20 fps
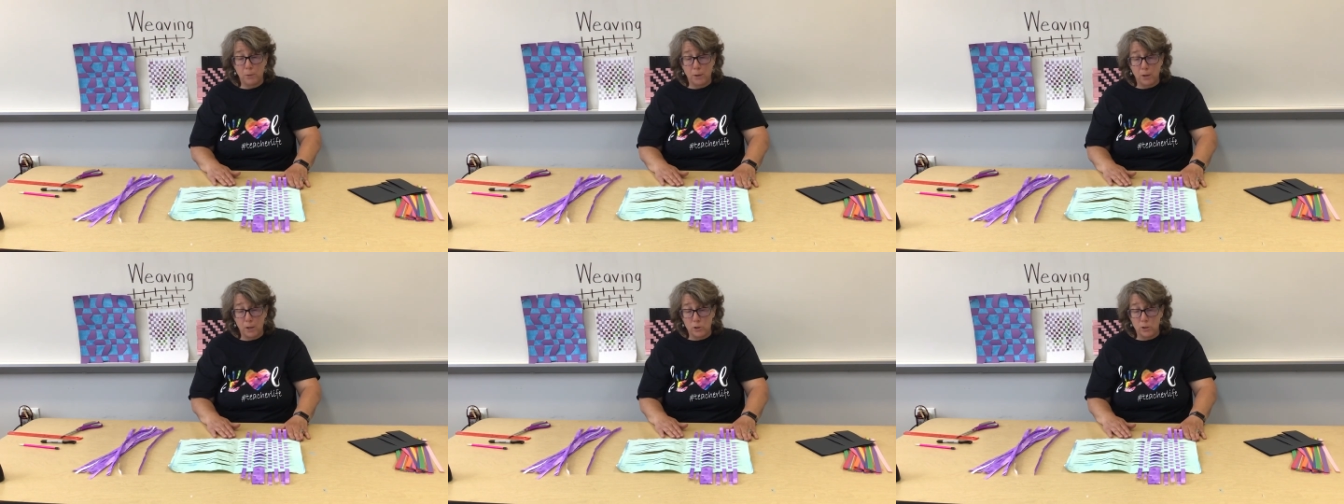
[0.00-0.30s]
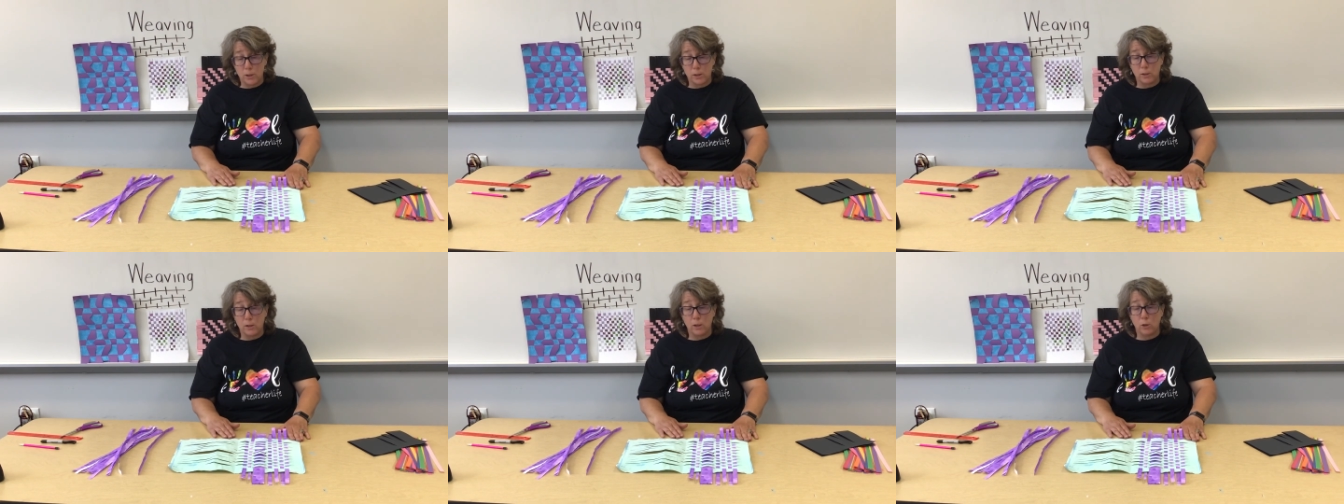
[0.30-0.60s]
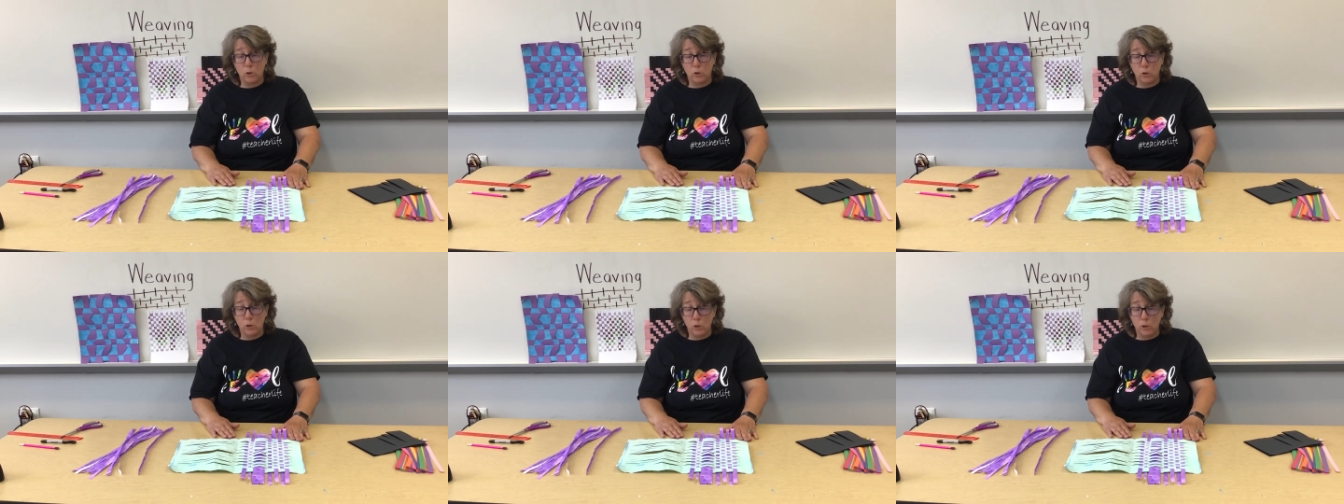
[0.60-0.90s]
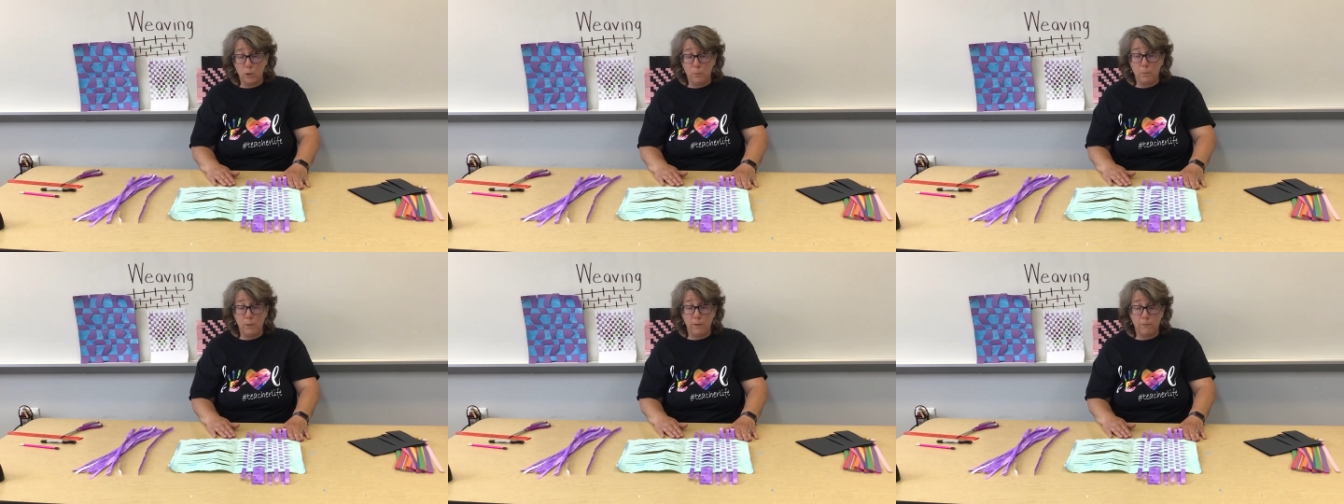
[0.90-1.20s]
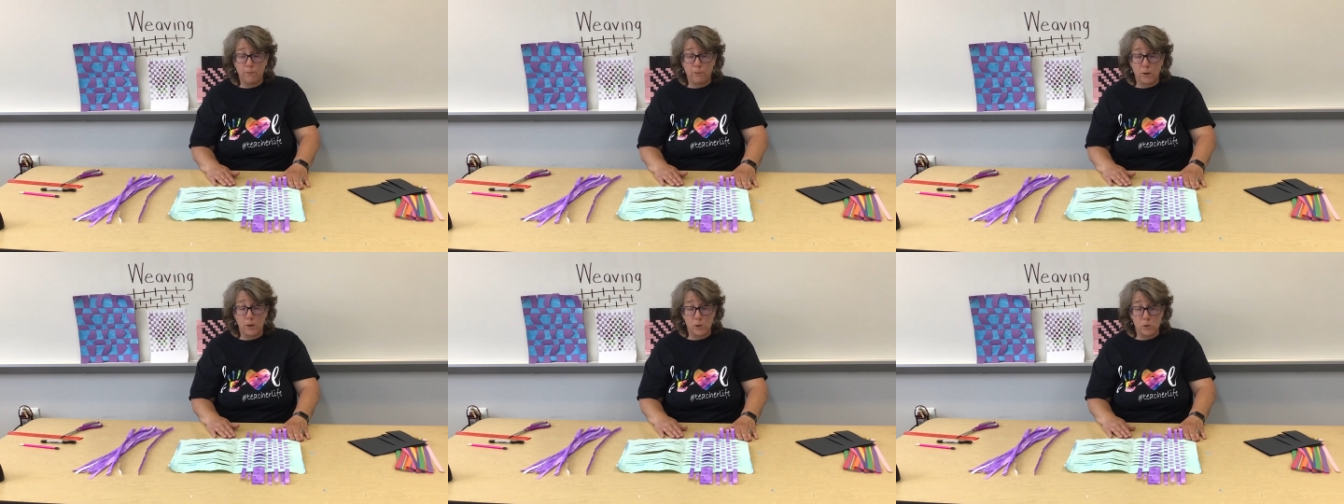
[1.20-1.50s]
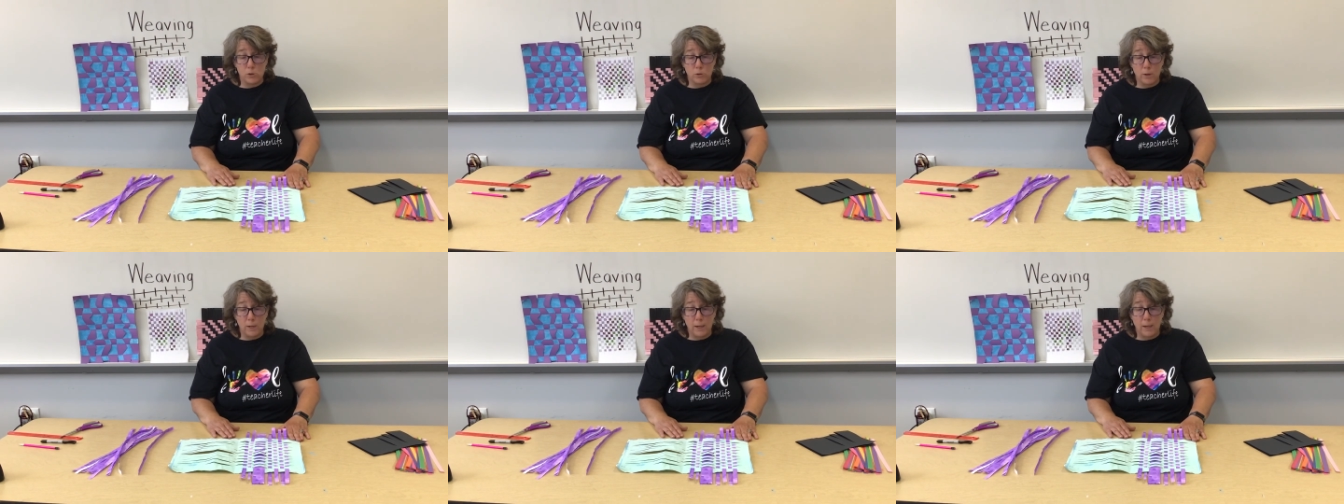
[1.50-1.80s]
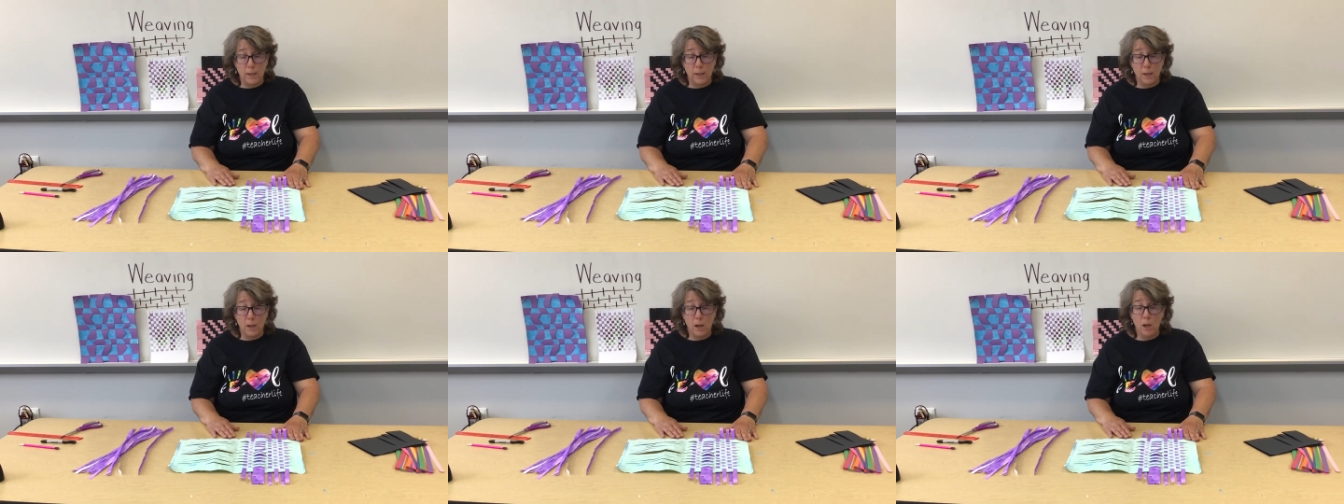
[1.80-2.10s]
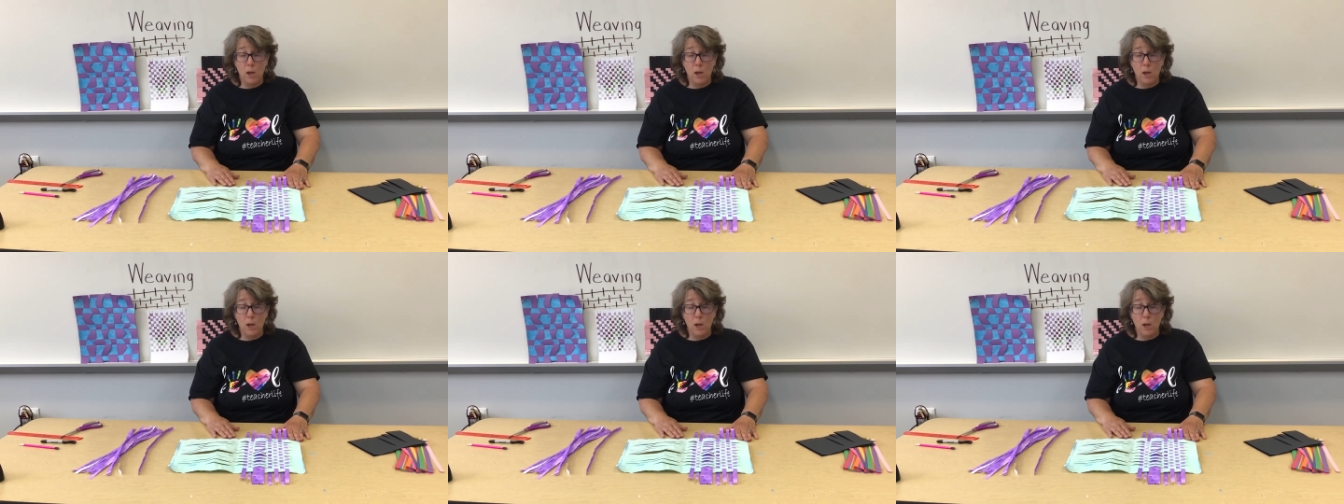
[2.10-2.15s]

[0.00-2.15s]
project that could be frustrating,